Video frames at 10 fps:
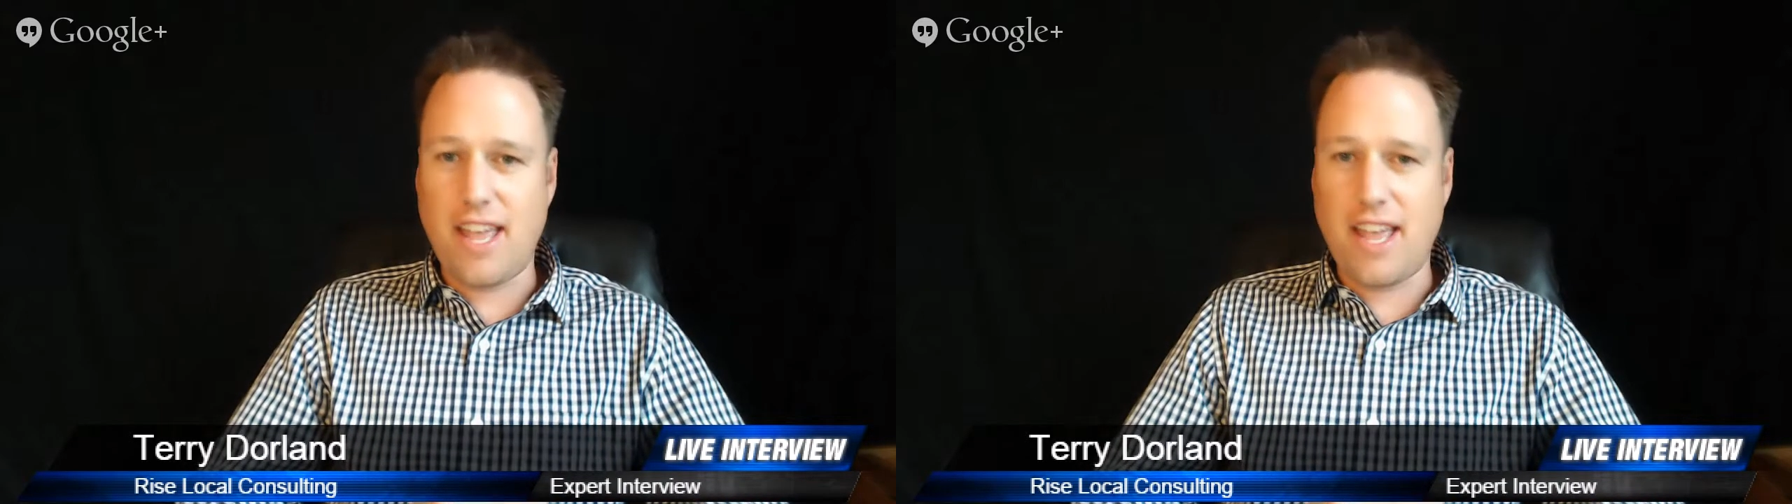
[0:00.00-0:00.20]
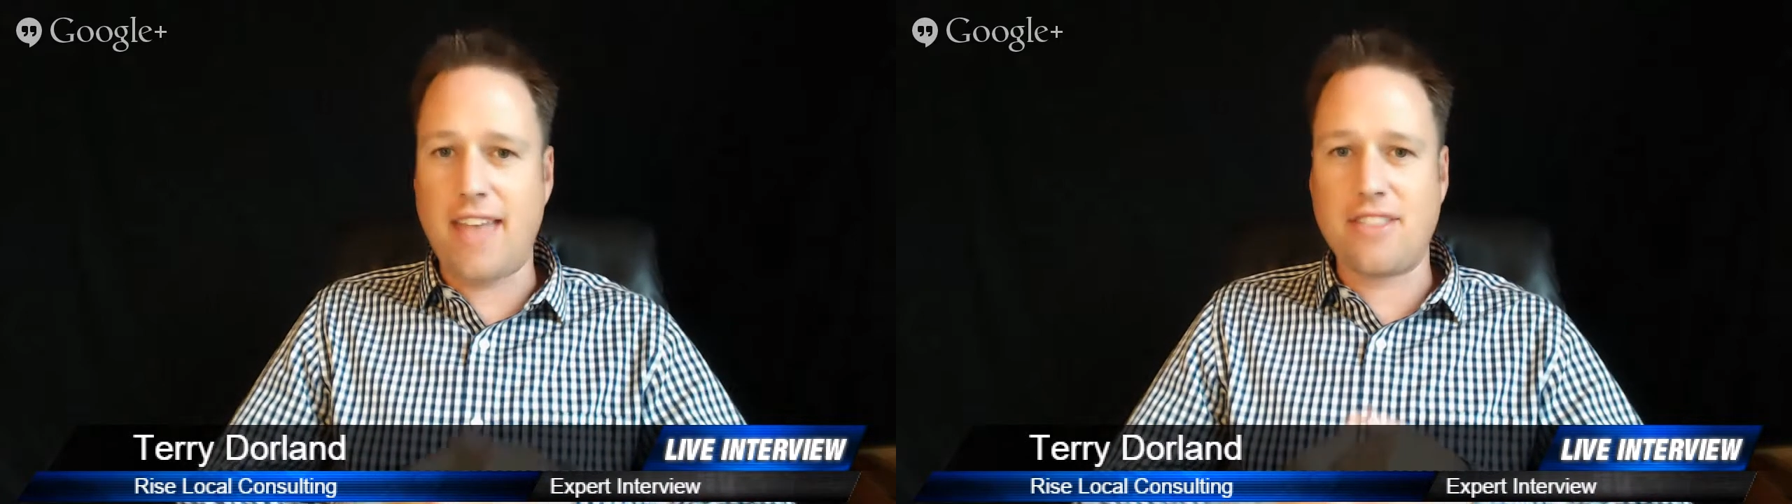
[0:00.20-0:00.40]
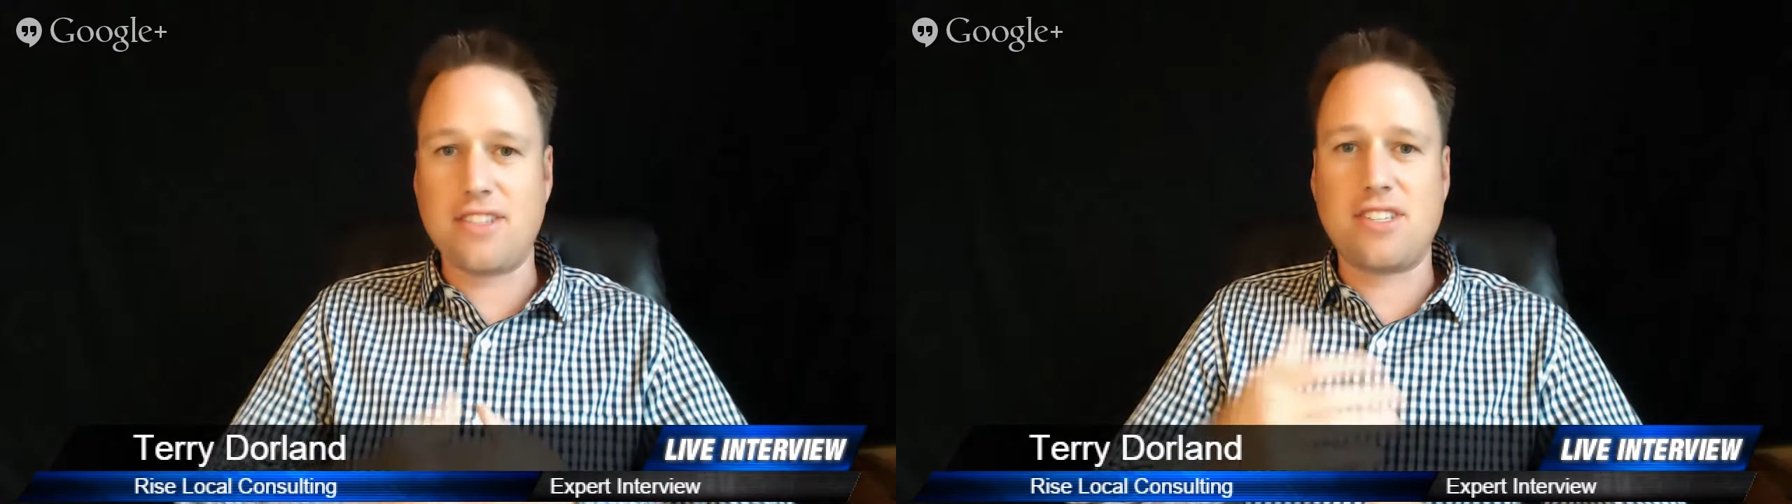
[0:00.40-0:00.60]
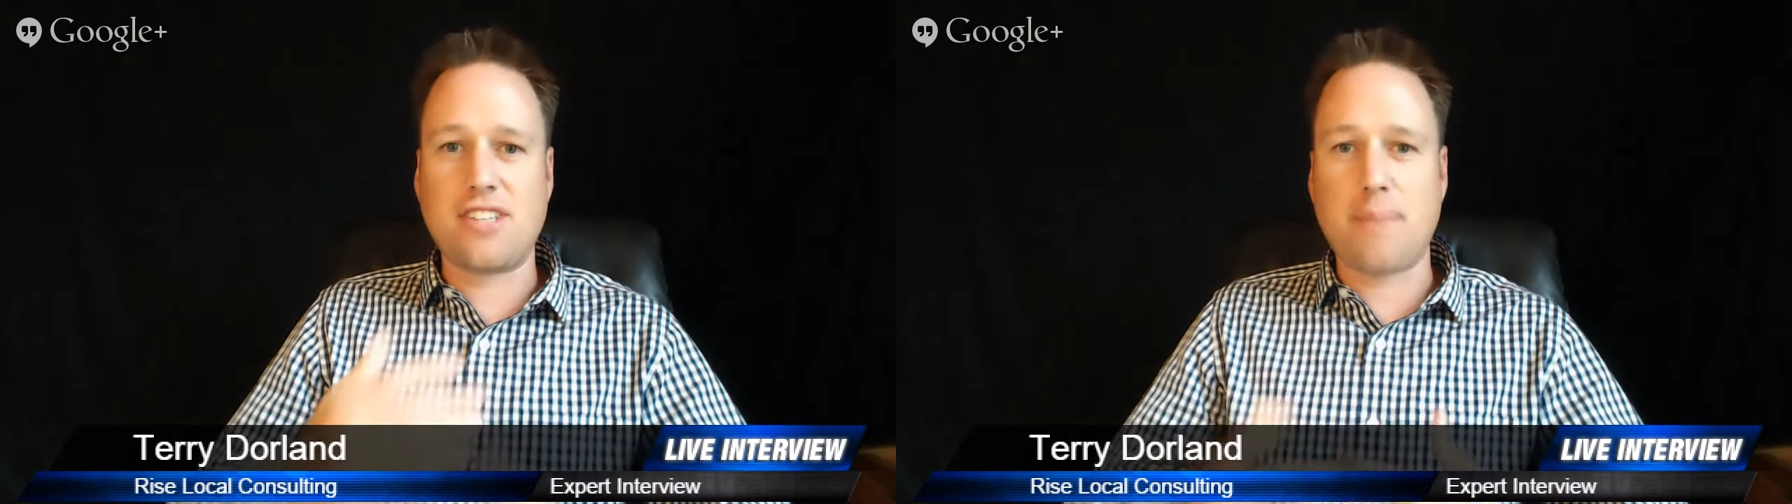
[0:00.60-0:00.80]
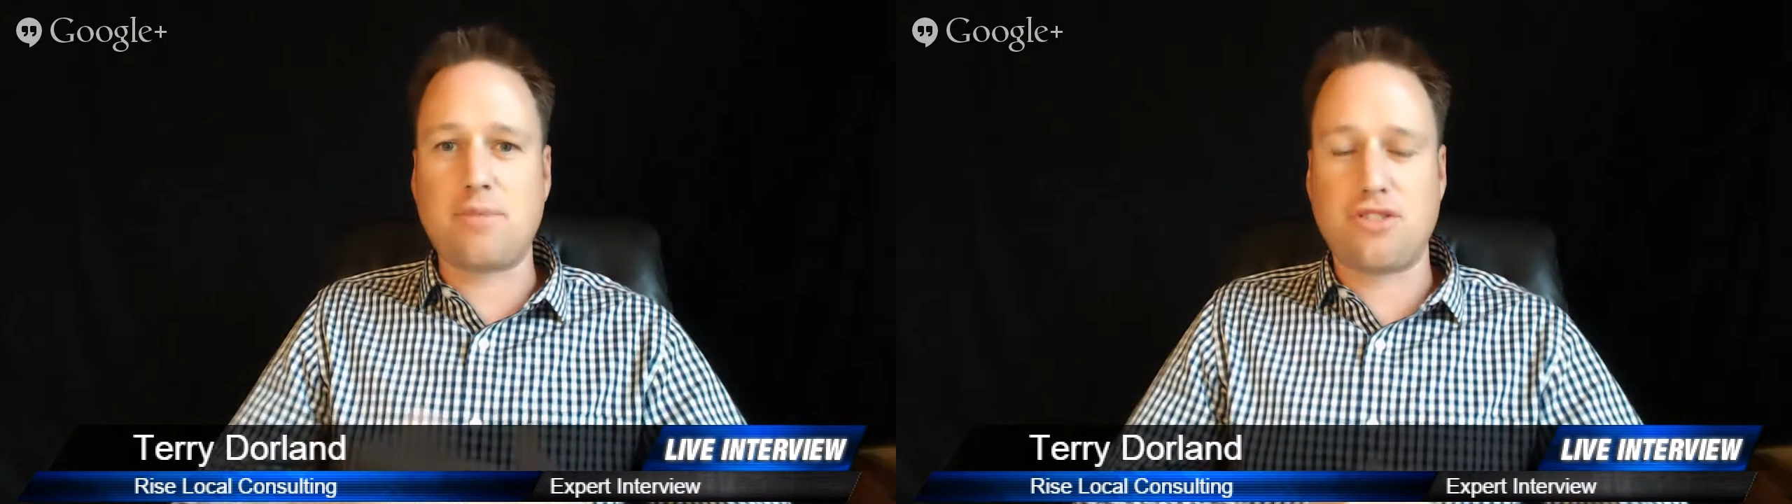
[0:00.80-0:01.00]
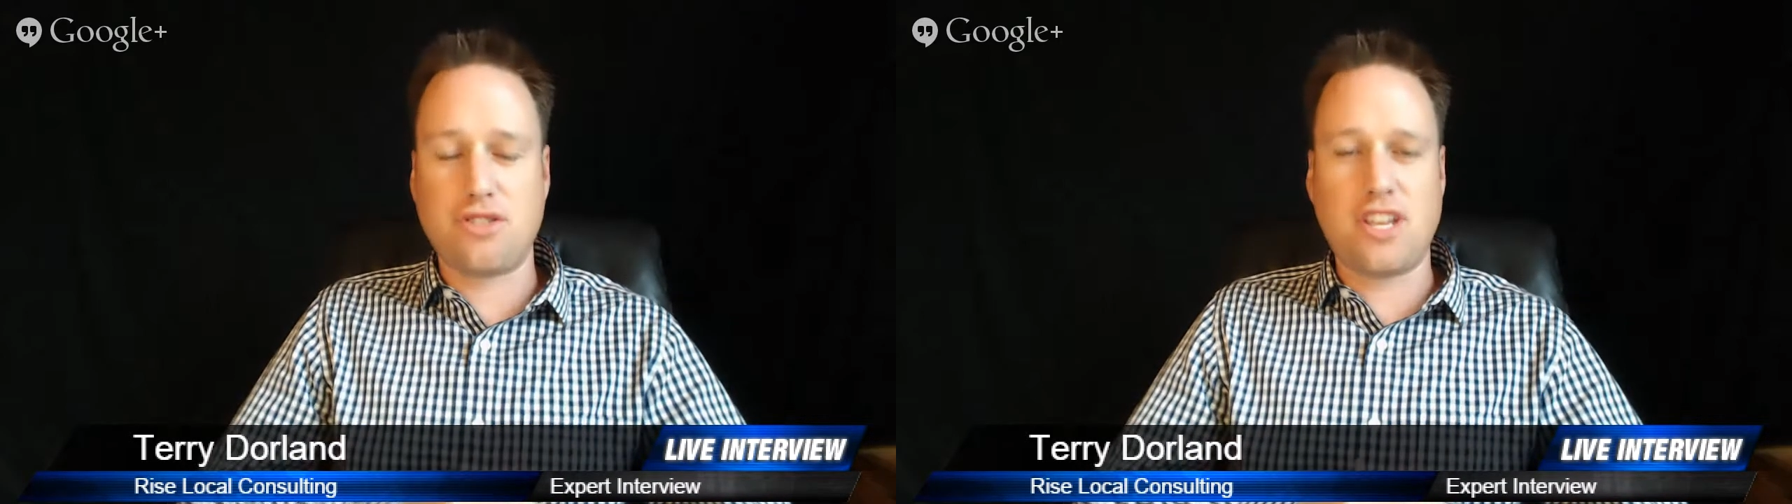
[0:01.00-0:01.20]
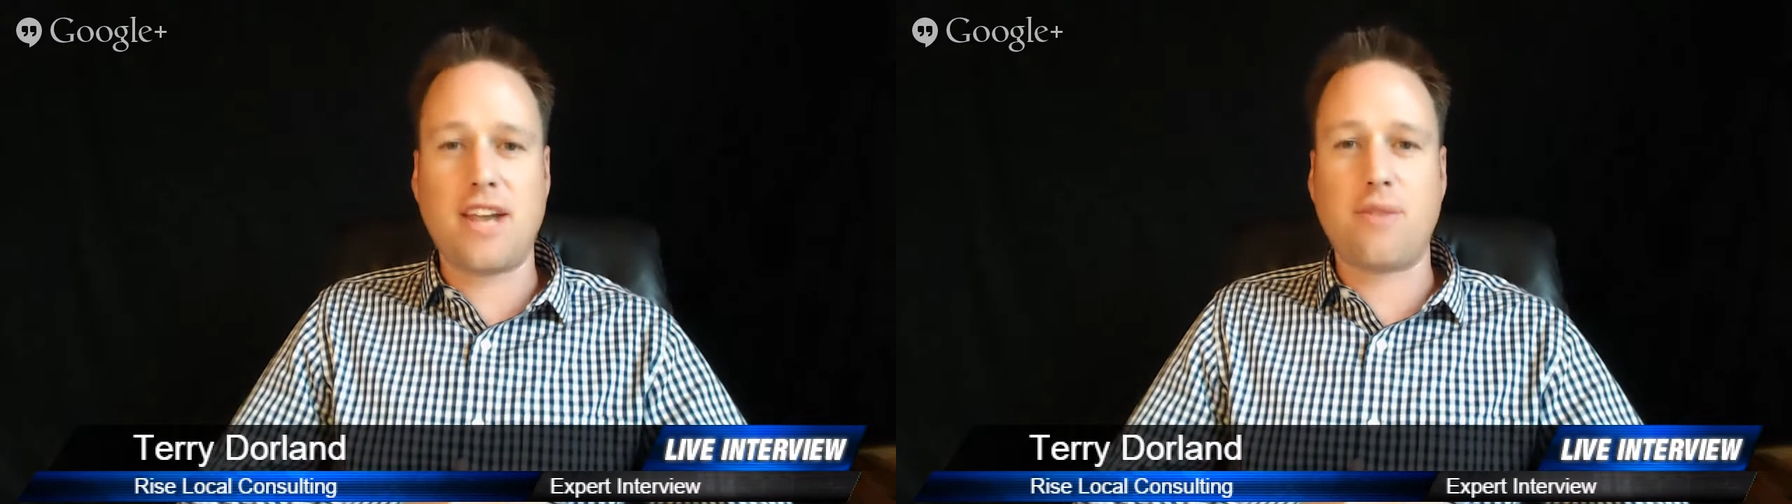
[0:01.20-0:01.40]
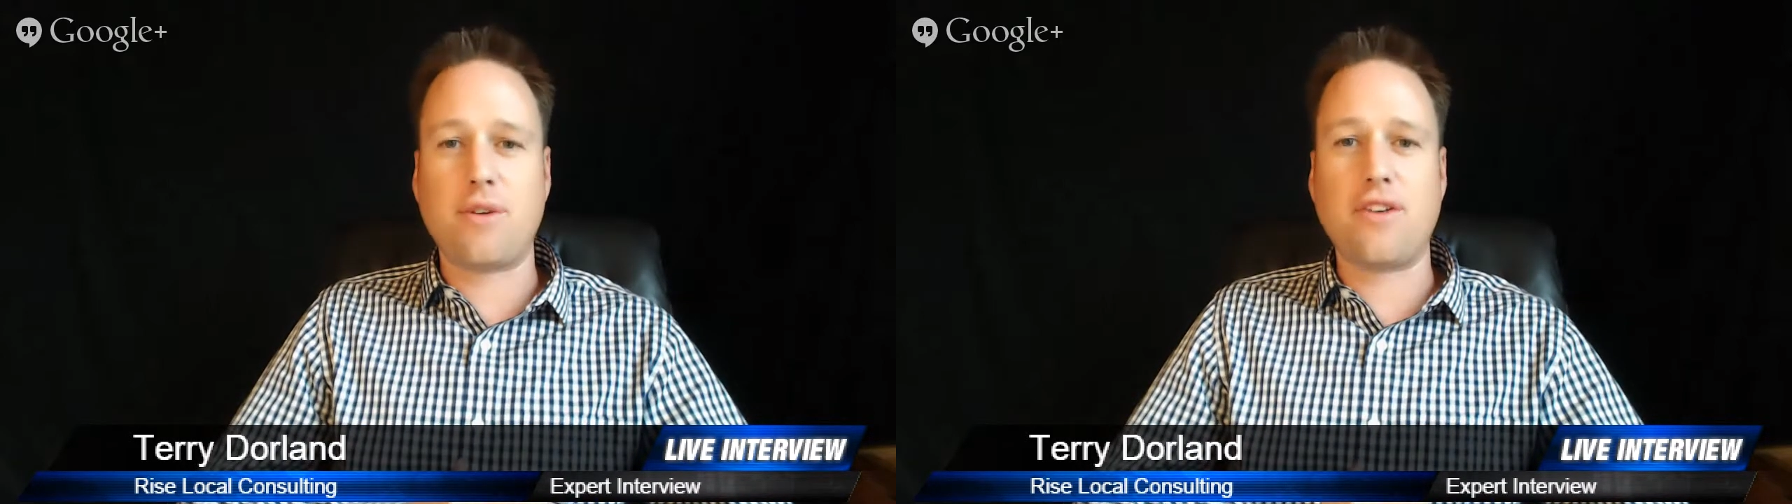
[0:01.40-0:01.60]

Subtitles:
and the steps you should take when